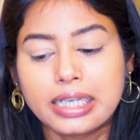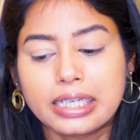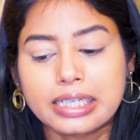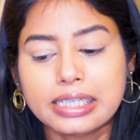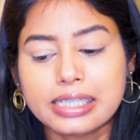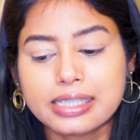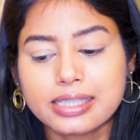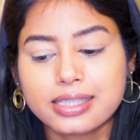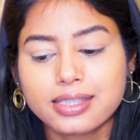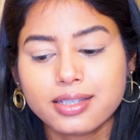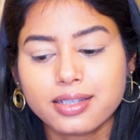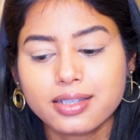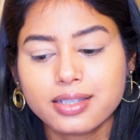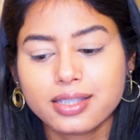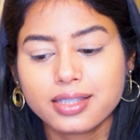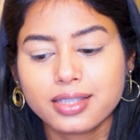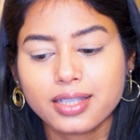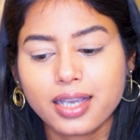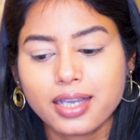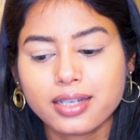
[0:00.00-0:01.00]
It is
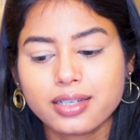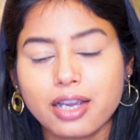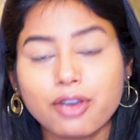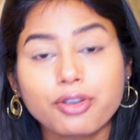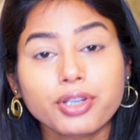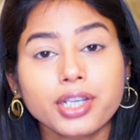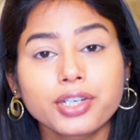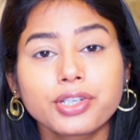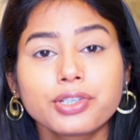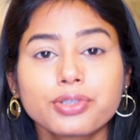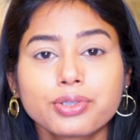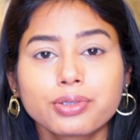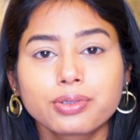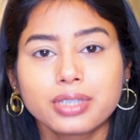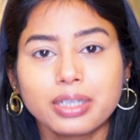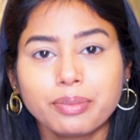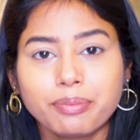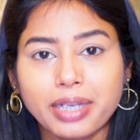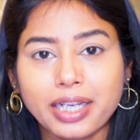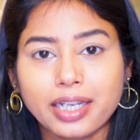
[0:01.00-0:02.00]
just that how can you do
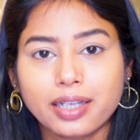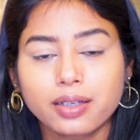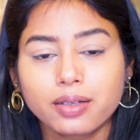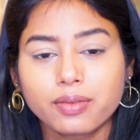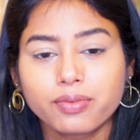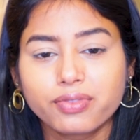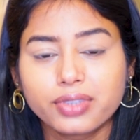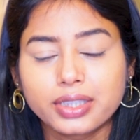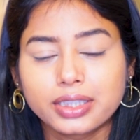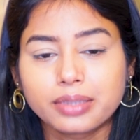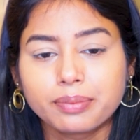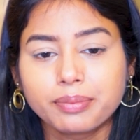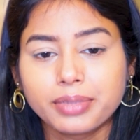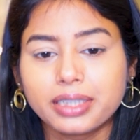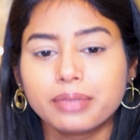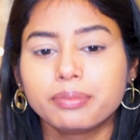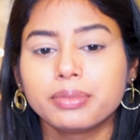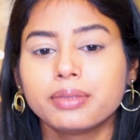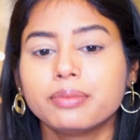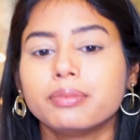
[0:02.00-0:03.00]
the makeup with
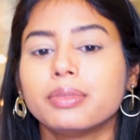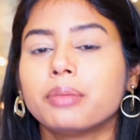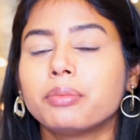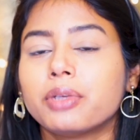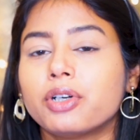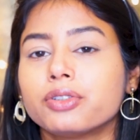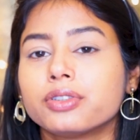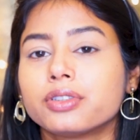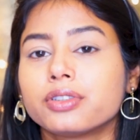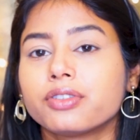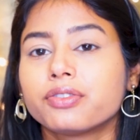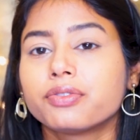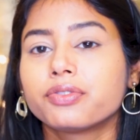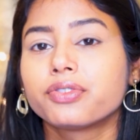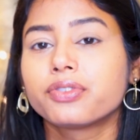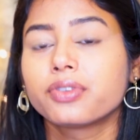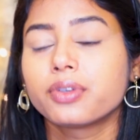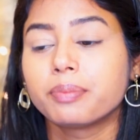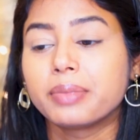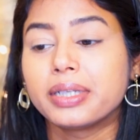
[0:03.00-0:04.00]
minimum
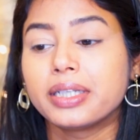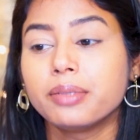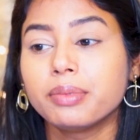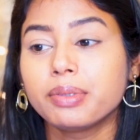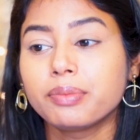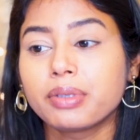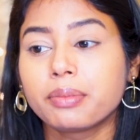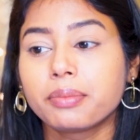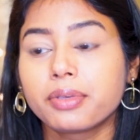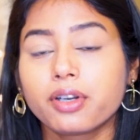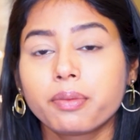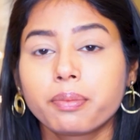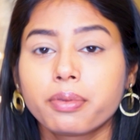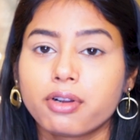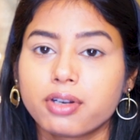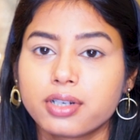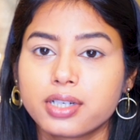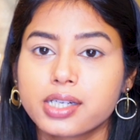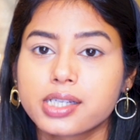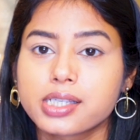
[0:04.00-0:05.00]
number of
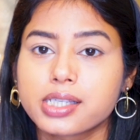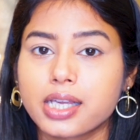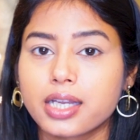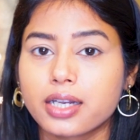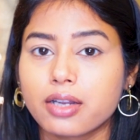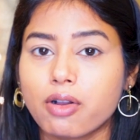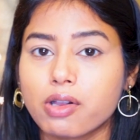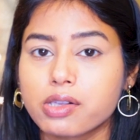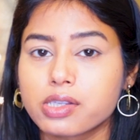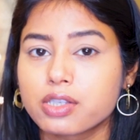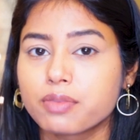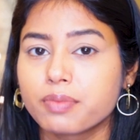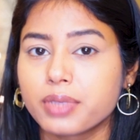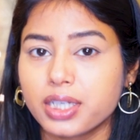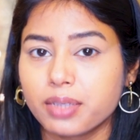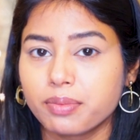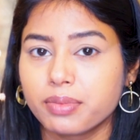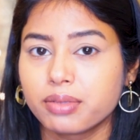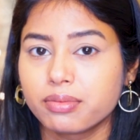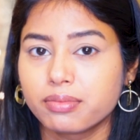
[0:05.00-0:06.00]
products and also
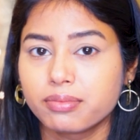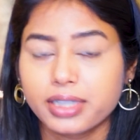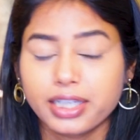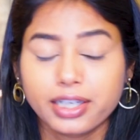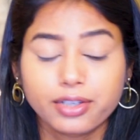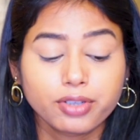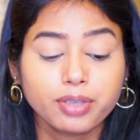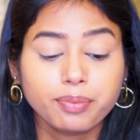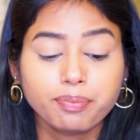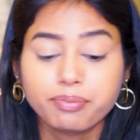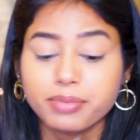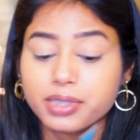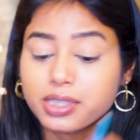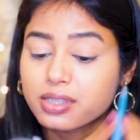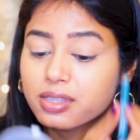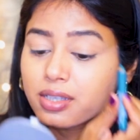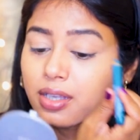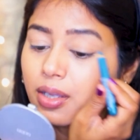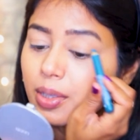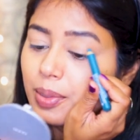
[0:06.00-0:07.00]
minimum
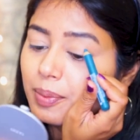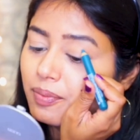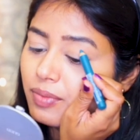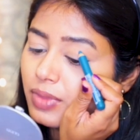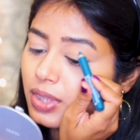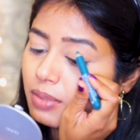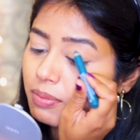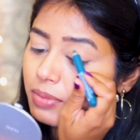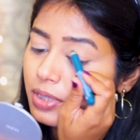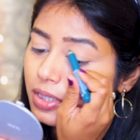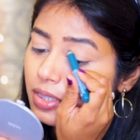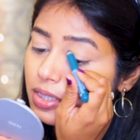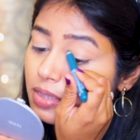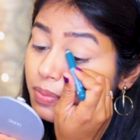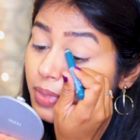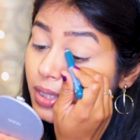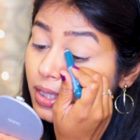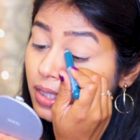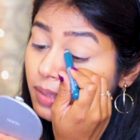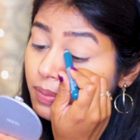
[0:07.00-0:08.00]
equipments, because
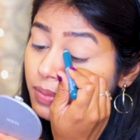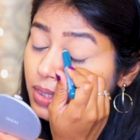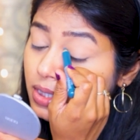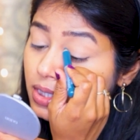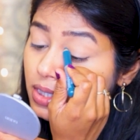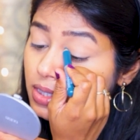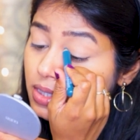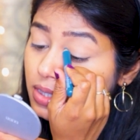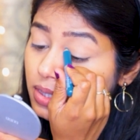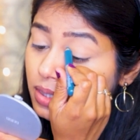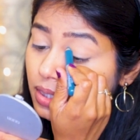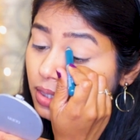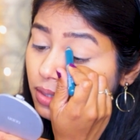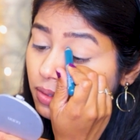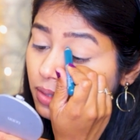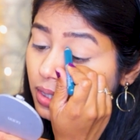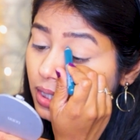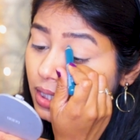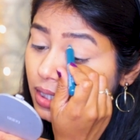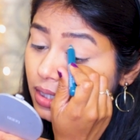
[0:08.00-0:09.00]
makeup does
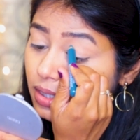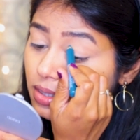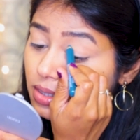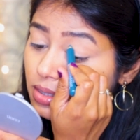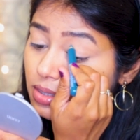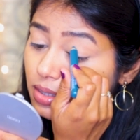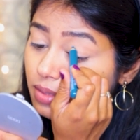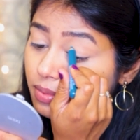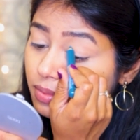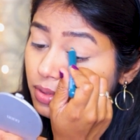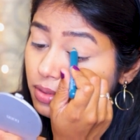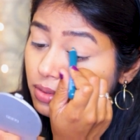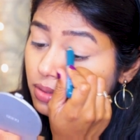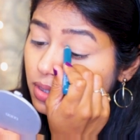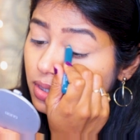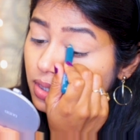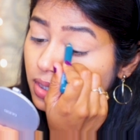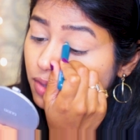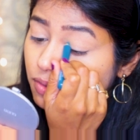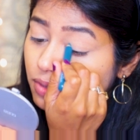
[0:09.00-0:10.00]
require some
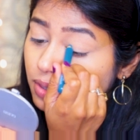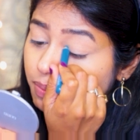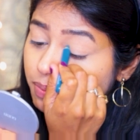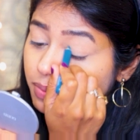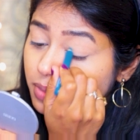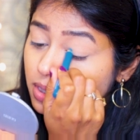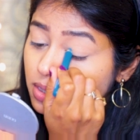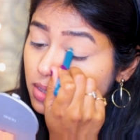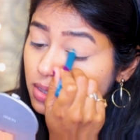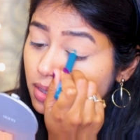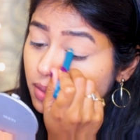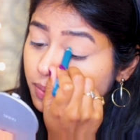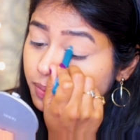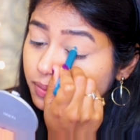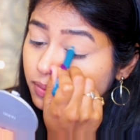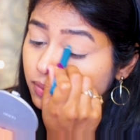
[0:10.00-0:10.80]
good equipments.